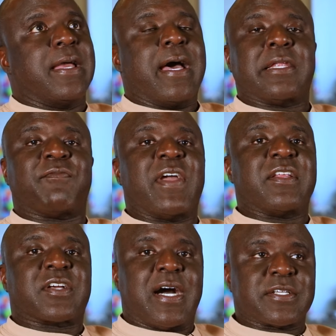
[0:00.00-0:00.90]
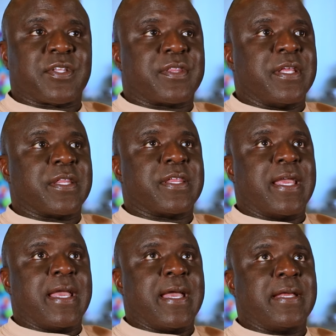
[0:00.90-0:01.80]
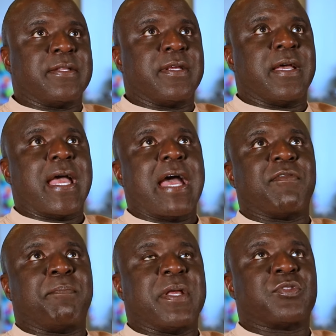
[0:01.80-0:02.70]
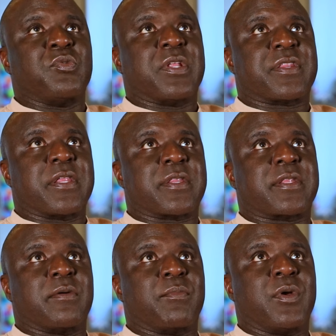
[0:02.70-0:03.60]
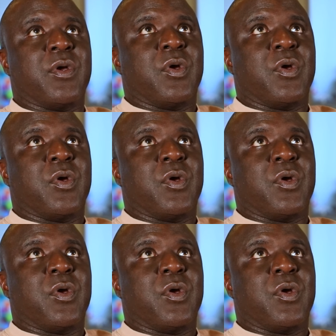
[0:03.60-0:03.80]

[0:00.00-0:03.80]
elevating consciousness and having been through the system,